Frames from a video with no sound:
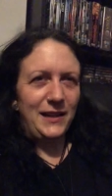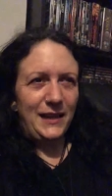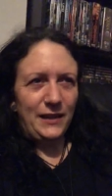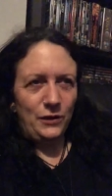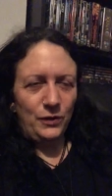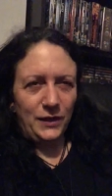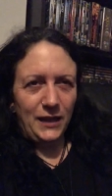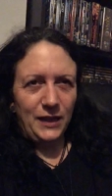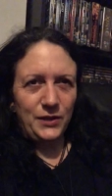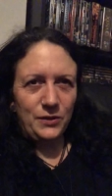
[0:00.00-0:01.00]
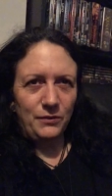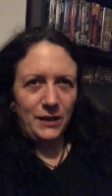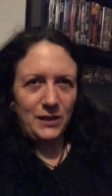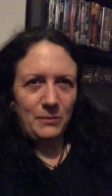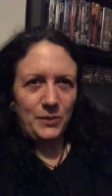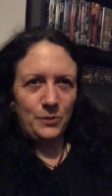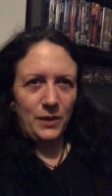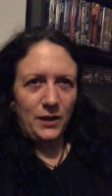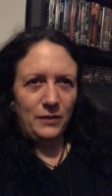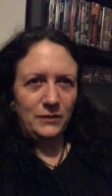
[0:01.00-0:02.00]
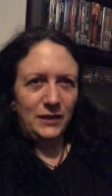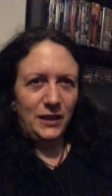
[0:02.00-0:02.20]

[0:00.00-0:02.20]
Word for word: had a lot of cancer around him as well,